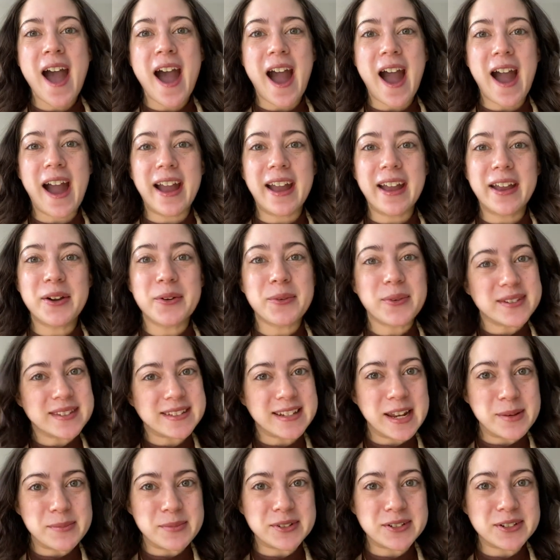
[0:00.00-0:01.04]
I wasn't
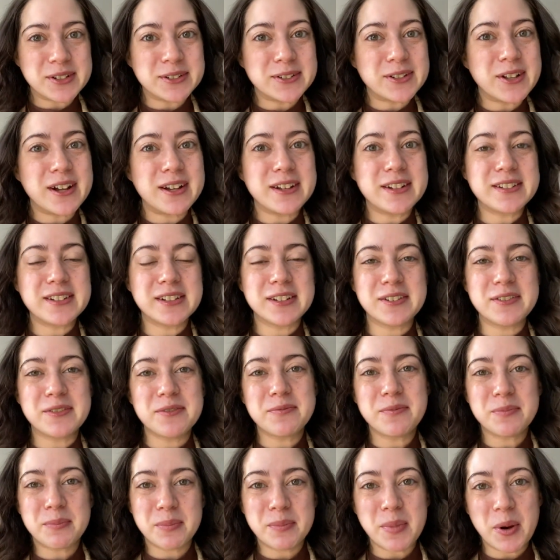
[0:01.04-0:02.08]
able to
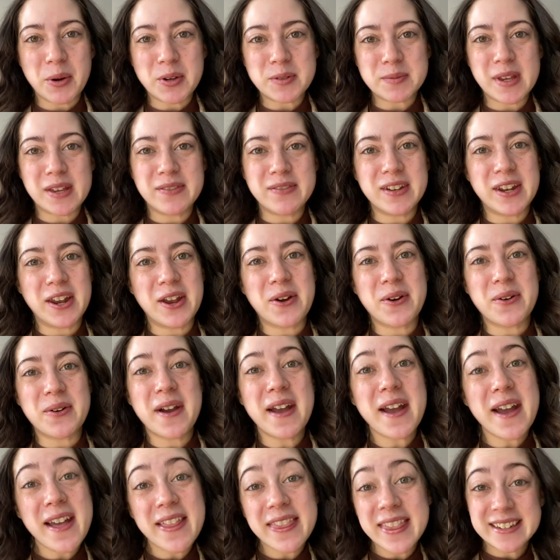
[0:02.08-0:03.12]
post my video
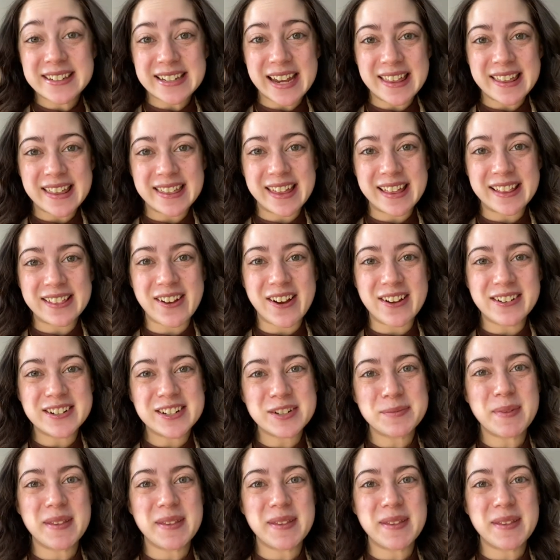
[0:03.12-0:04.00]
the day that they launched,